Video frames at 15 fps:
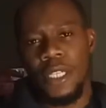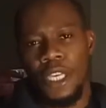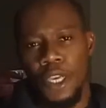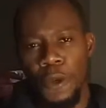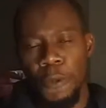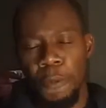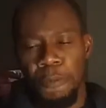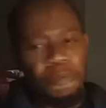
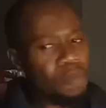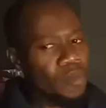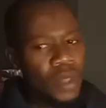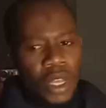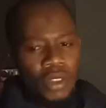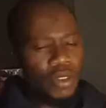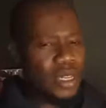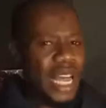cue.
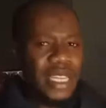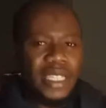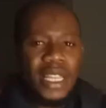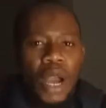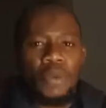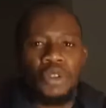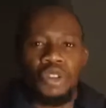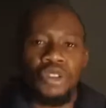So that is
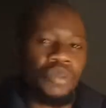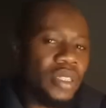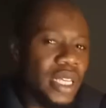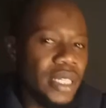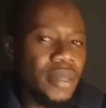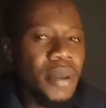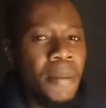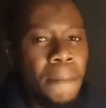how to use
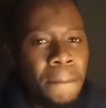it.